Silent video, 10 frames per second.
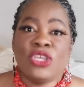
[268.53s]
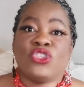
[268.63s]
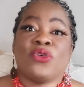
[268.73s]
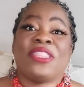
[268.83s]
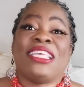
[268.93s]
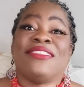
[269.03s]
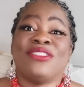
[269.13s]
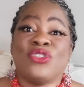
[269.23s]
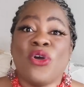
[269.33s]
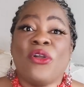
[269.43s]
So they
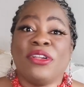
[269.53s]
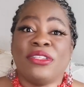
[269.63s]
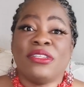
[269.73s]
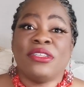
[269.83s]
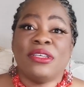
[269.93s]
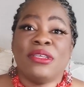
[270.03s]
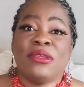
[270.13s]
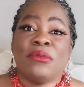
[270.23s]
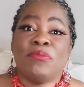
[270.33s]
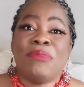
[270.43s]
start
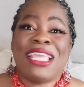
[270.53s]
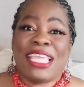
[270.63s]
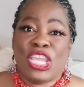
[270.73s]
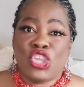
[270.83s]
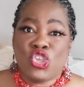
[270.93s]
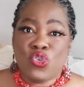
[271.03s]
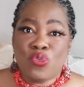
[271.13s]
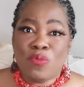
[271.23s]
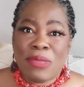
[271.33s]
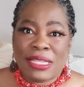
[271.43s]
making
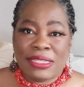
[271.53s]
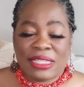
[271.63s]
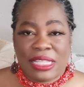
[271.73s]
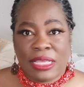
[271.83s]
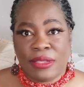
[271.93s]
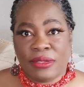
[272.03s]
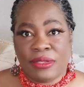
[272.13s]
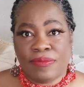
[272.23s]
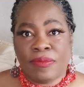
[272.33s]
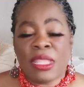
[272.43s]
you miss
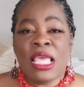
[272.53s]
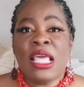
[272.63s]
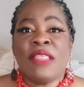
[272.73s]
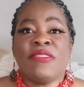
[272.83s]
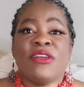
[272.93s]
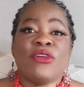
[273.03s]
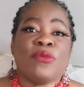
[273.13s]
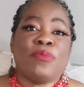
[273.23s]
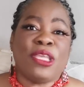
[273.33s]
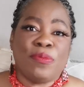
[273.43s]
things. There
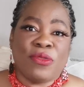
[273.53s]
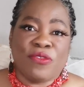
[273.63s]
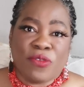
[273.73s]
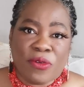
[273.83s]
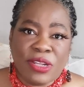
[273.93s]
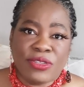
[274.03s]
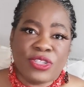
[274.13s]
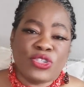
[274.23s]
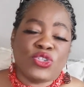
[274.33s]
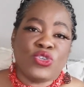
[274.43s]
are people, for
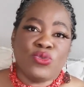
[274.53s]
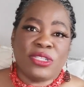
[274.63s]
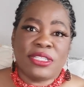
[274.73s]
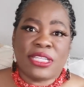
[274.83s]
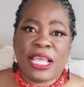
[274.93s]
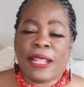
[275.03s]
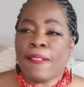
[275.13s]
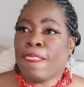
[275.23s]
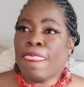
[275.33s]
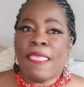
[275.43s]
instance, who would
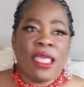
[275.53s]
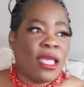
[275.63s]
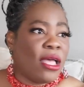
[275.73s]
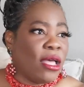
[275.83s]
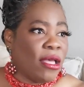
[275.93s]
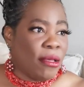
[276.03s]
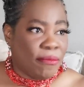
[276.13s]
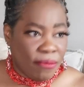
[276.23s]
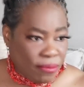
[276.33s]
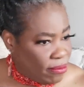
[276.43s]
say
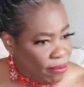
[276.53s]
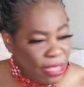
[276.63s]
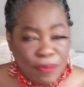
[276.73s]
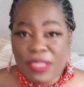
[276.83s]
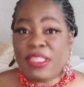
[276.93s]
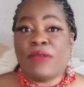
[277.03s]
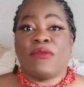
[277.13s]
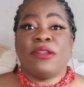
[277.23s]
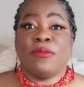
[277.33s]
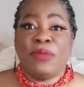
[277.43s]
maybe they
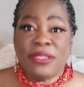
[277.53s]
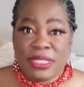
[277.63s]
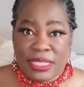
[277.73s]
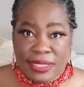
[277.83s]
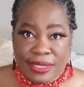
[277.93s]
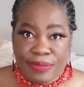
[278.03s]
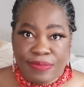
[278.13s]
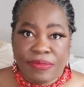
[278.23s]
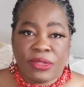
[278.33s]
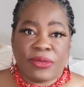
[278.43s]
run a
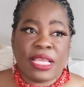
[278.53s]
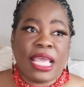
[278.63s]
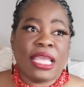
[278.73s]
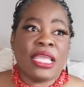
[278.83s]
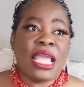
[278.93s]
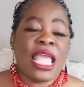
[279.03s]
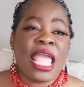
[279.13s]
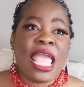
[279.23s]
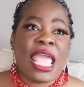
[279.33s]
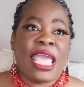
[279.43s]
business, okay?
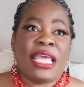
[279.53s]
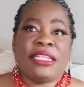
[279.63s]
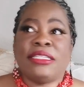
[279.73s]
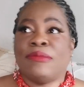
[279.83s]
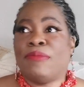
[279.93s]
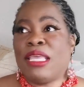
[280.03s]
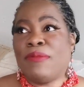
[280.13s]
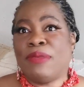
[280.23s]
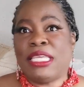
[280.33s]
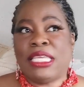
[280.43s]
And
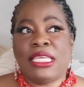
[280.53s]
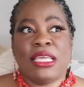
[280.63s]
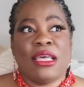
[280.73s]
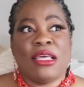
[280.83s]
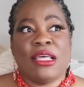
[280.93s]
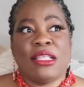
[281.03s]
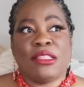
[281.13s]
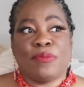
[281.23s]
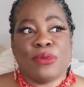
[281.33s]
maybe a